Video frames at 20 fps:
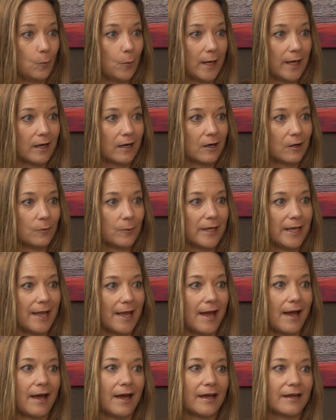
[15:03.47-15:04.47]
where we
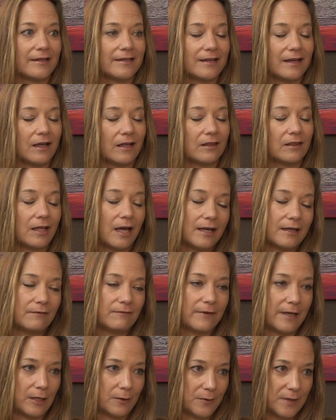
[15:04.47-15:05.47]
had a lot
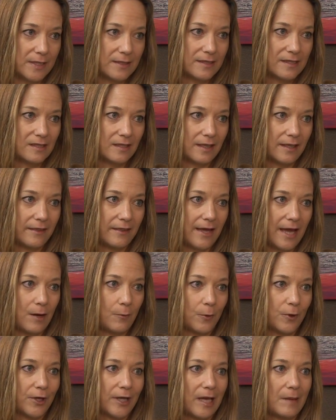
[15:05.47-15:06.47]
of veterans
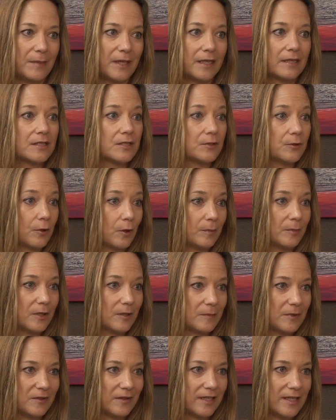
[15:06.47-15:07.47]
that were coming into new home
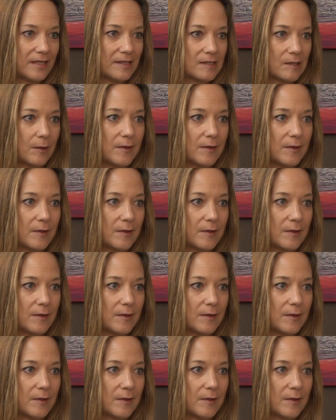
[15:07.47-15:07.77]
communities.